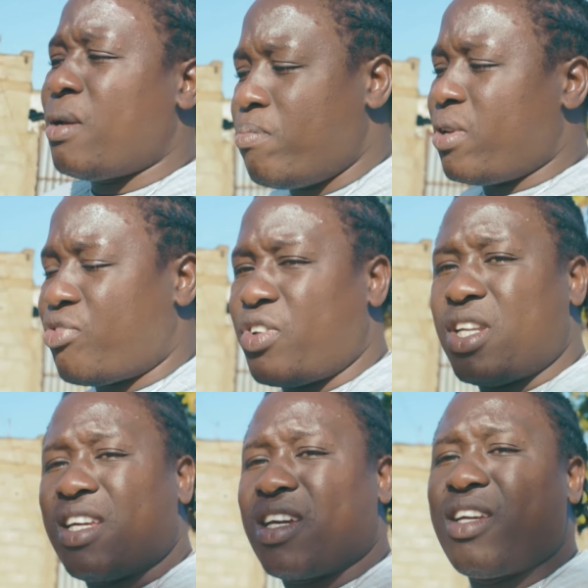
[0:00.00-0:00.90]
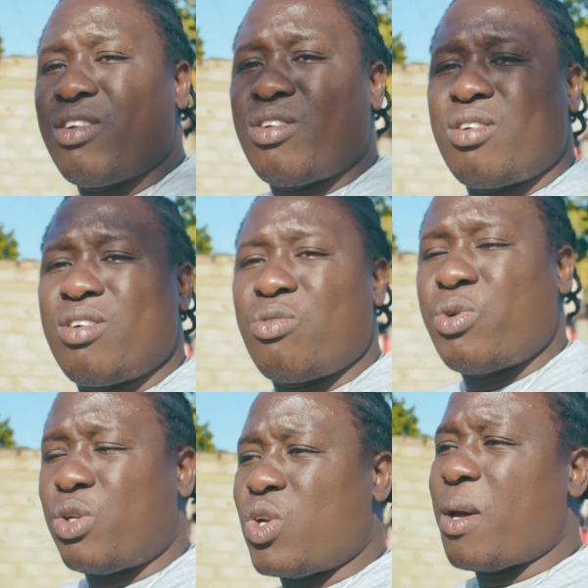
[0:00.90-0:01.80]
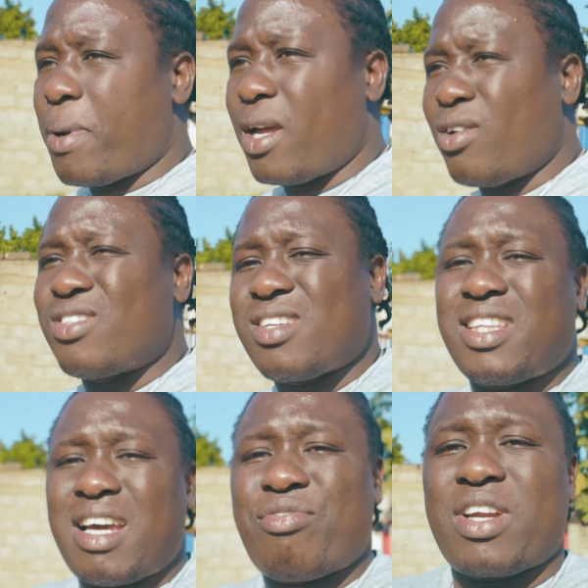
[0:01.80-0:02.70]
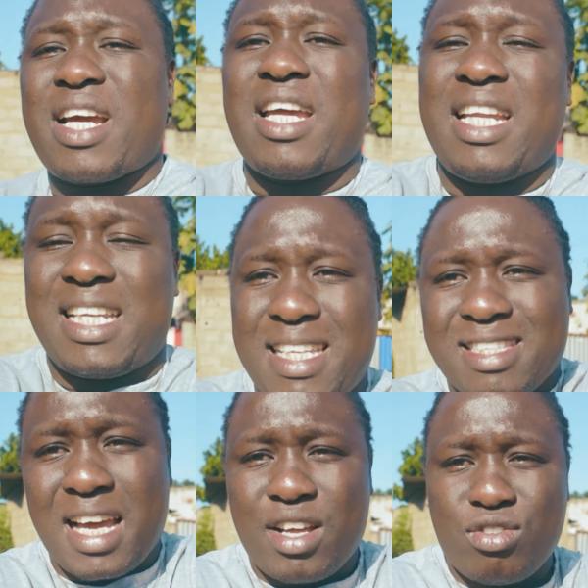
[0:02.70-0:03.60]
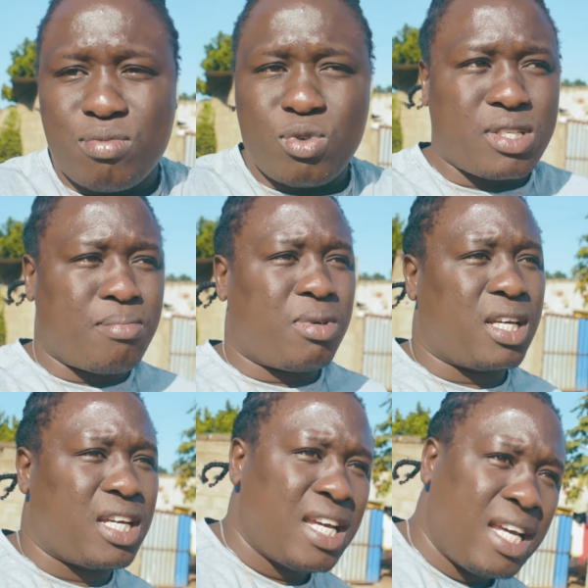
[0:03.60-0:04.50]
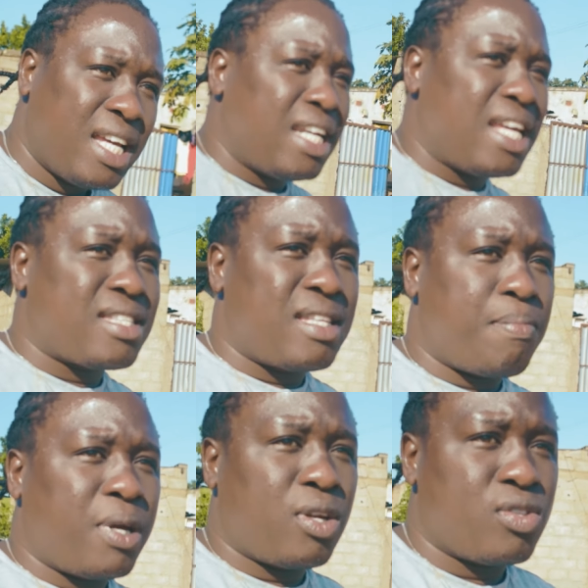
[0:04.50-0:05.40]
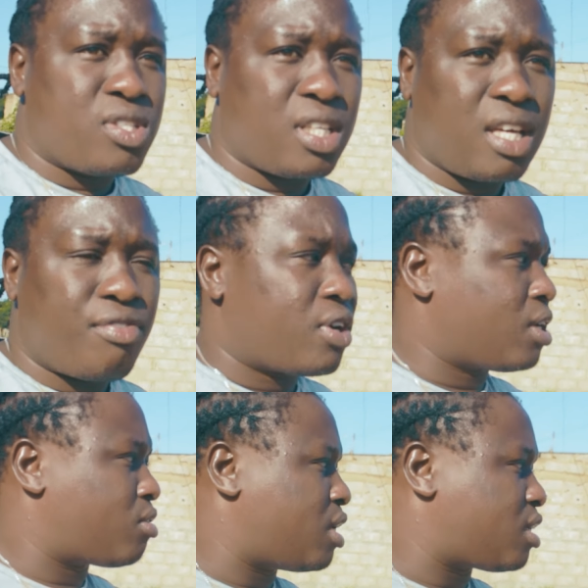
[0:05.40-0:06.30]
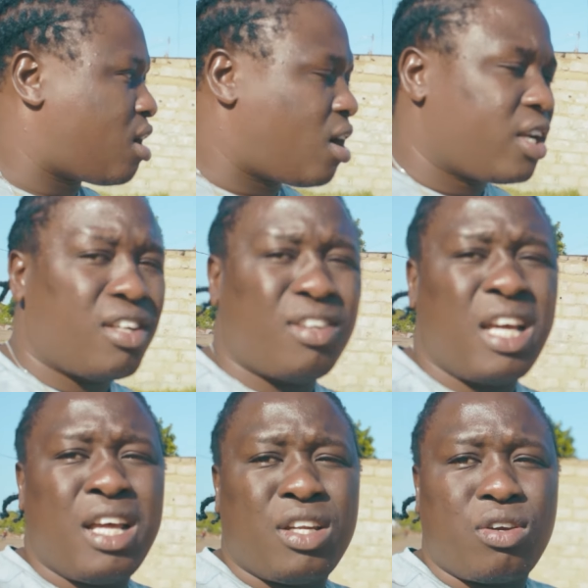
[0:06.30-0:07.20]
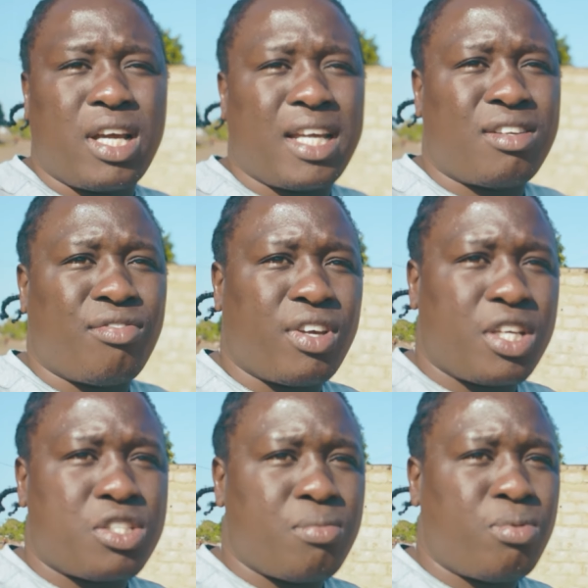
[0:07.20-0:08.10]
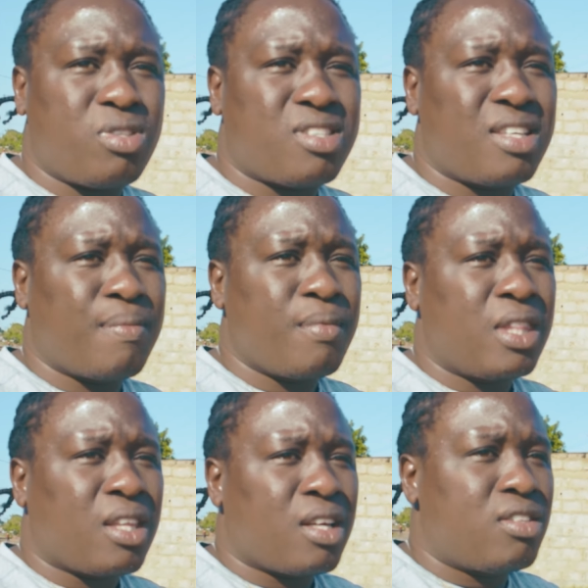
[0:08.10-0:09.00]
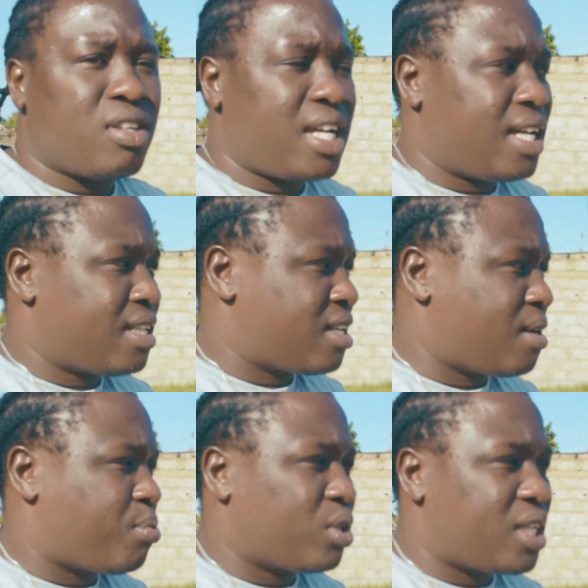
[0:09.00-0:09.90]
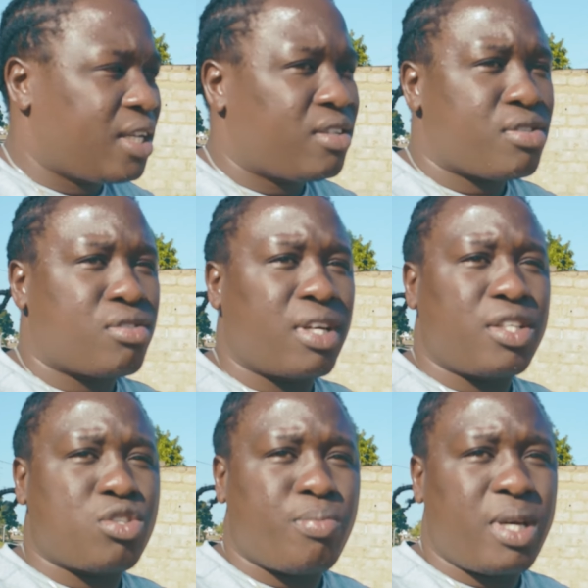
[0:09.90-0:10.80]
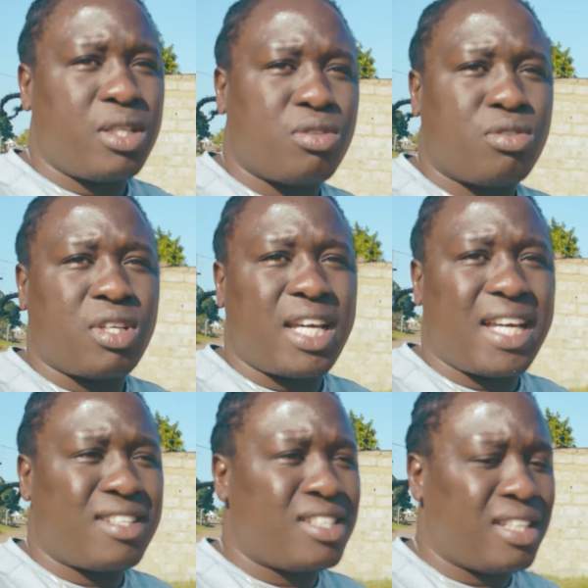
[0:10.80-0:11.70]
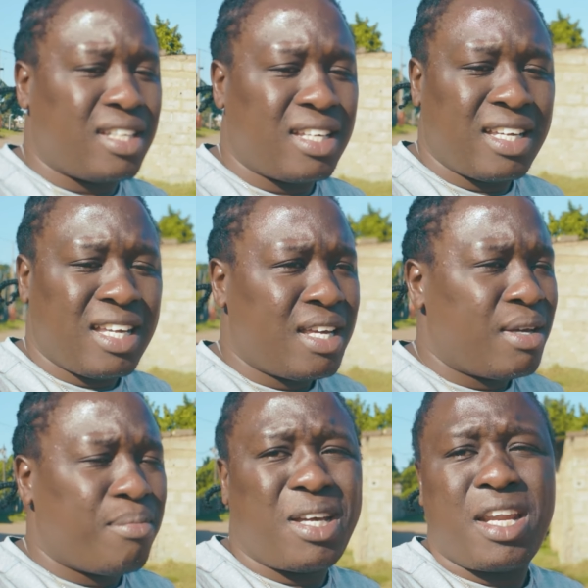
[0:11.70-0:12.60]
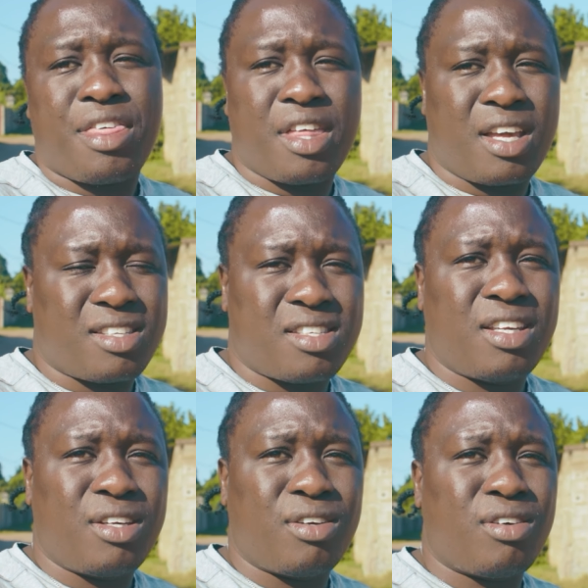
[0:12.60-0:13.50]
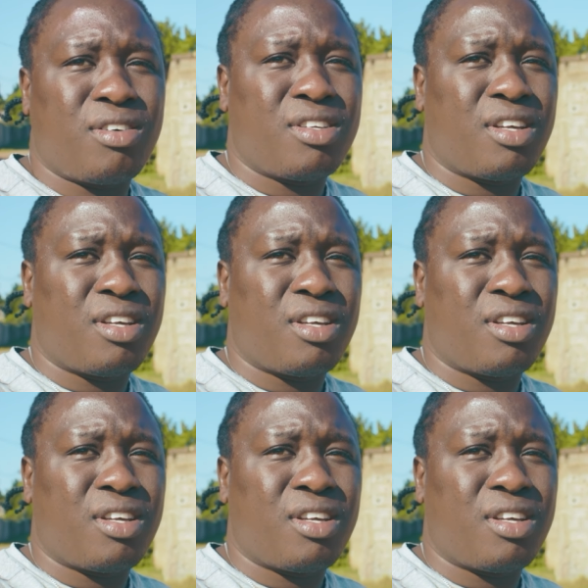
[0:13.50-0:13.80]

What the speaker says: be feeding, you know. We do depend on South Africa. This country, Mozambique, does depend on South Africa to get onion, to get vegetables, to get potatoes, to get tomato, to get many things, you know.